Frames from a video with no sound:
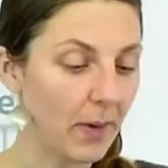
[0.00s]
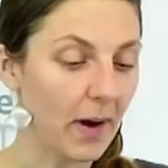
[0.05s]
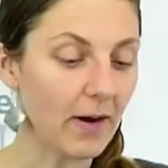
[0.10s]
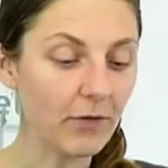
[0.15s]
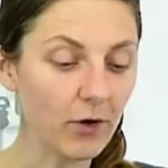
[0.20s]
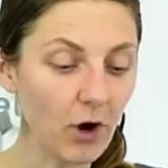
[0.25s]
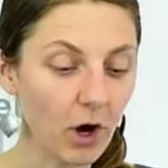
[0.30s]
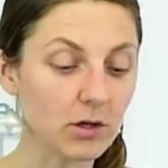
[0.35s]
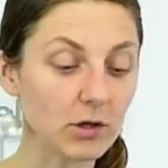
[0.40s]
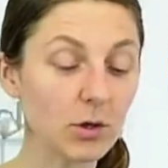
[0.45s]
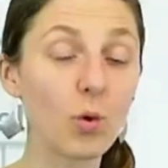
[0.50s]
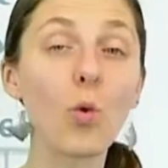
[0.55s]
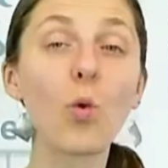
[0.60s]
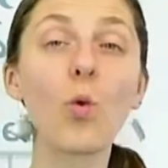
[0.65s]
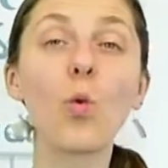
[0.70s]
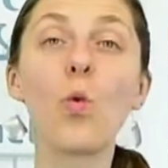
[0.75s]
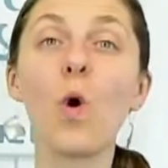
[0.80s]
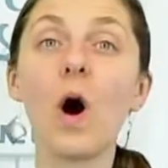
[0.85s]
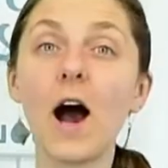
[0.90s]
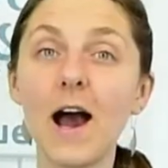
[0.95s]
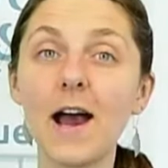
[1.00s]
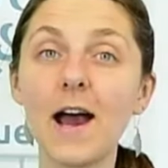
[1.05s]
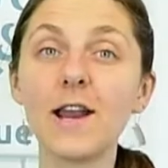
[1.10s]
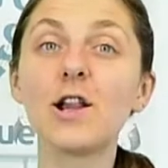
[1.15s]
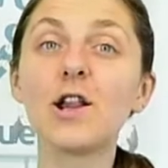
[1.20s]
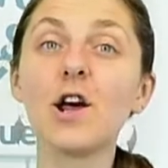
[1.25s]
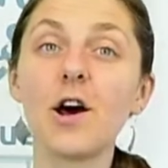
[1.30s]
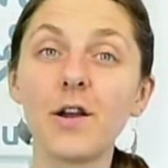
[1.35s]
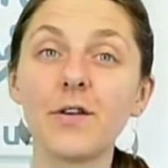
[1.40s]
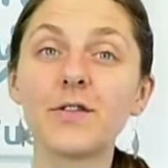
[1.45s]
I've got quite
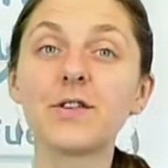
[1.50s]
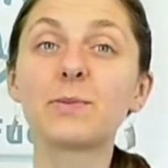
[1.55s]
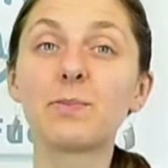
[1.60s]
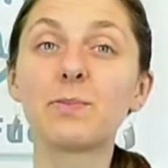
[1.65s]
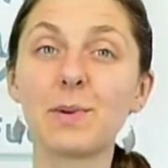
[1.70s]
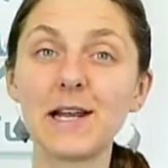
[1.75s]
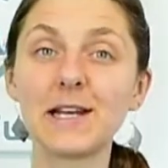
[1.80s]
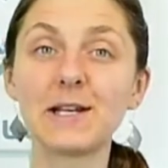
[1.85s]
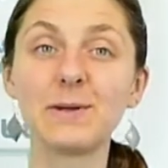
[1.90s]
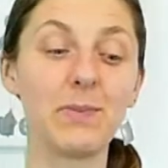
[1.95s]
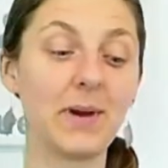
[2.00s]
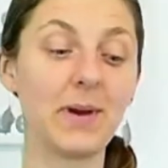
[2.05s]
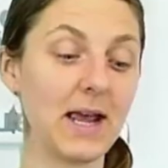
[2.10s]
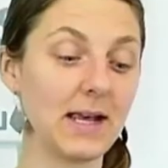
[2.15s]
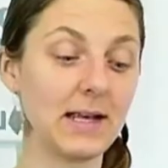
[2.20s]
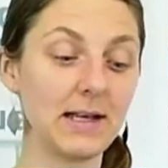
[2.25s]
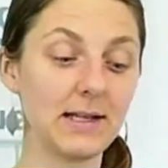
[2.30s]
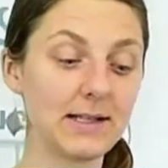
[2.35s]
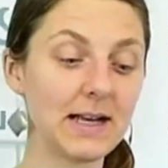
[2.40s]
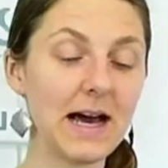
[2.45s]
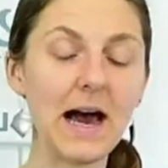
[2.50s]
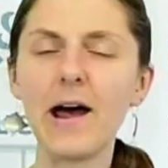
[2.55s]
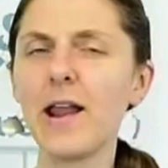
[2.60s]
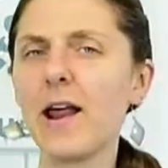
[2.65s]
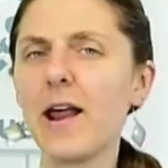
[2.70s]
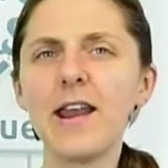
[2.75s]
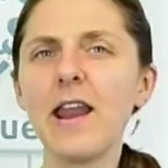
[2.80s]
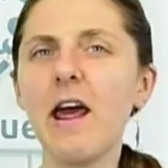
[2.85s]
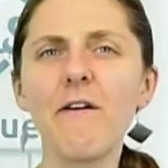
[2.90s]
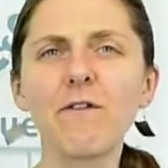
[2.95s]
a lot of split peas and
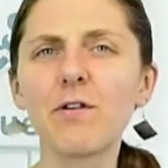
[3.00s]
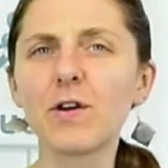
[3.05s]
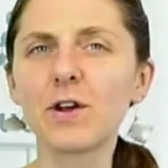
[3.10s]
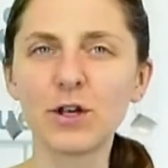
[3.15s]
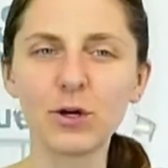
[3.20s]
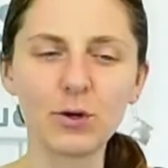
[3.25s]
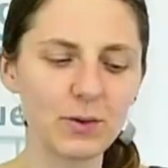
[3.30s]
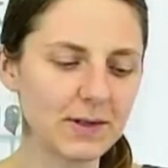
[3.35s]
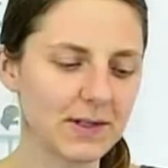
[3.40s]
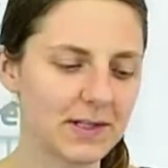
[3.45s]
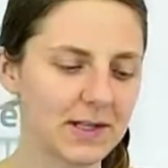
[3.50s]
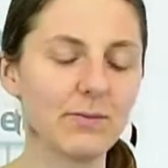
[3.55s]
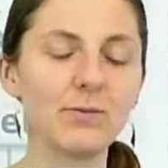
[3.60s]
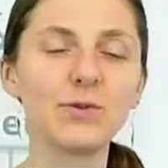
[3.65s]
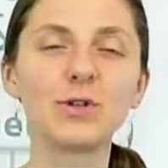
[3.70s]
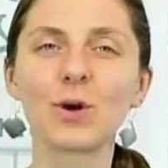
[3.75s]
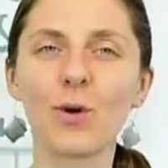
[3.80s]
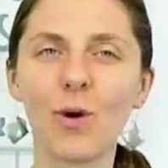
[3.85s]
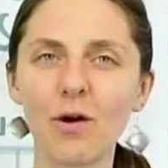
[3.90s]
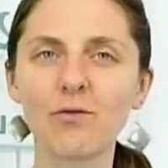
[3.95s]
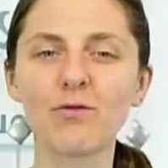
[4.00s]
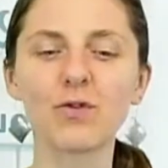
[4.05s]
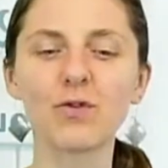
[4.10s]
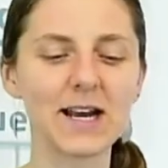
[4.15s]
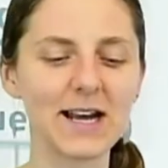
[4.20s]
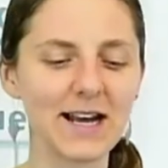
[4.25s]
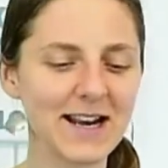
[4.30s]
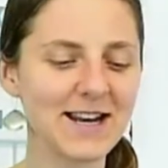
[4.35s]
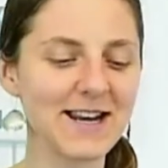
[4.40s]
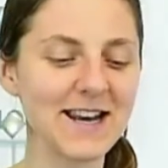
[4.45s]
I never use them, so I
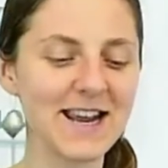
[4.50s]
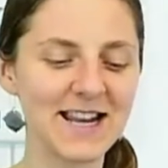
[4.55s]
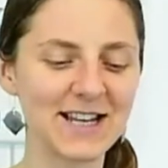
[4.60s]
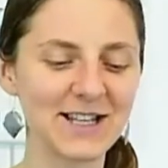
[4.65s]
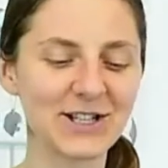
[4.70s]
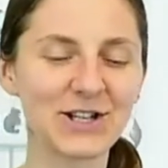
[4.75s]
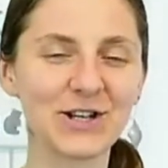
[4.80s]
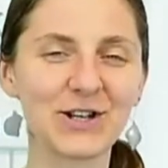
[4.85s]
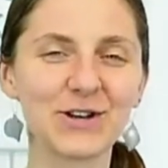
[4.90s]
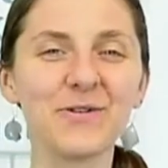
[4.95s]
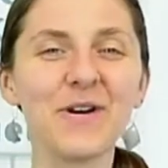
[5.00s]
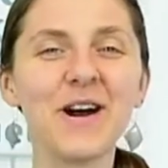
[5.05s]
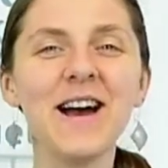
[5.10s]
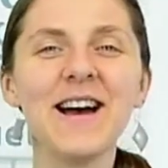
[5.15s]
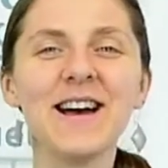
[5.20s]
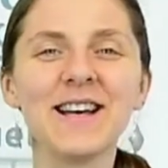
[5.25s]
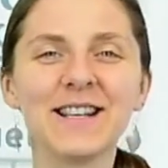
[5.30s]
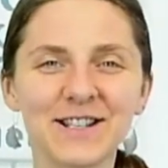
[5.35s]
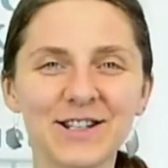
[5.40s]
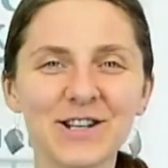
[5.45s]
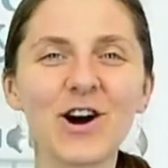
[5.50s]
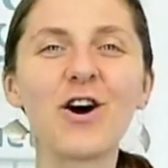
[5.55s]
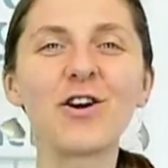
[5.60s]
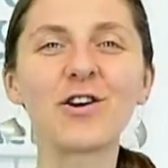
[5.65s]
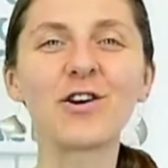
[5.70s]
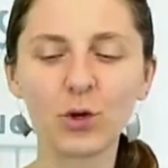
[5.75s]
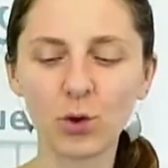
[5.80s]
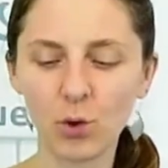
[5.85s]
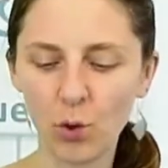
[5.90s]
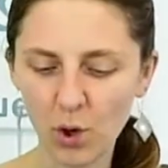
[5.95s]
really need to
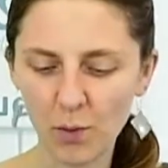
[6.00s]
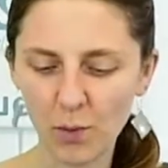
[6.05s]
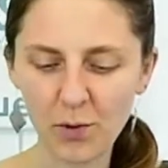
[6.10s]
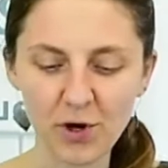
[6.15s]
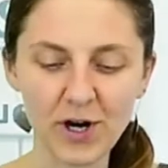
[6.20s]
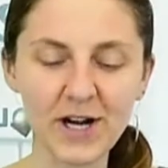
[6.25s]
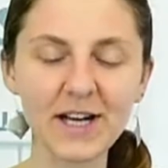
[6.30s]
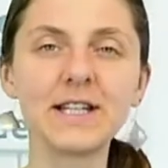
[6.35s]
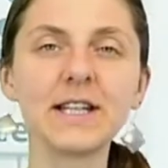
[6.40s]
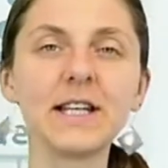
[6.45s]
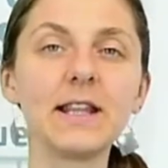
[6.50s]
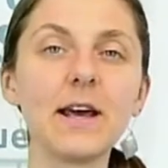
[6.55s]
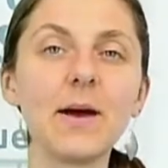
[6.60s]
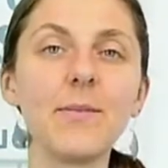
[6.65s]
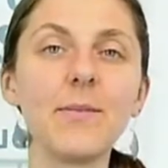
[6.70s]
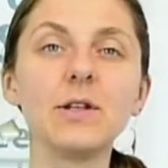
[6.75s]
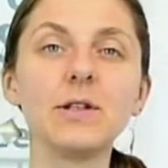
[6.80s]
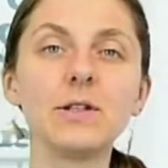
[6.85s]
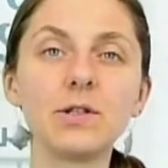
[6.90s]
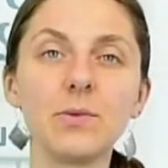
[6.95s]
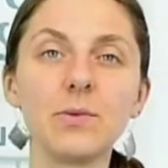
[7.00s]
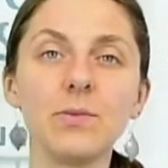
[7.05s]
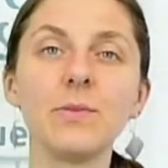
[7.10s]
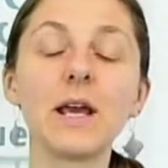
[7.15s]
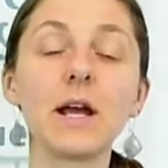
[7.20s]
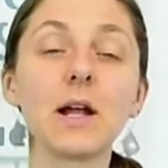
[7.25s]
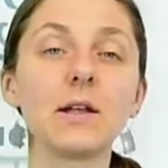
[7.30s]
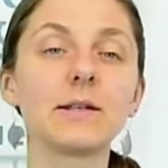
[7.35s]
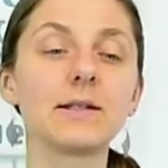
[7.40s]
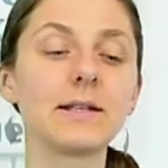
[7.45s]
start incorporating them into
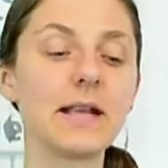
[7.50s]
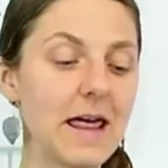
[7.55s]
meals,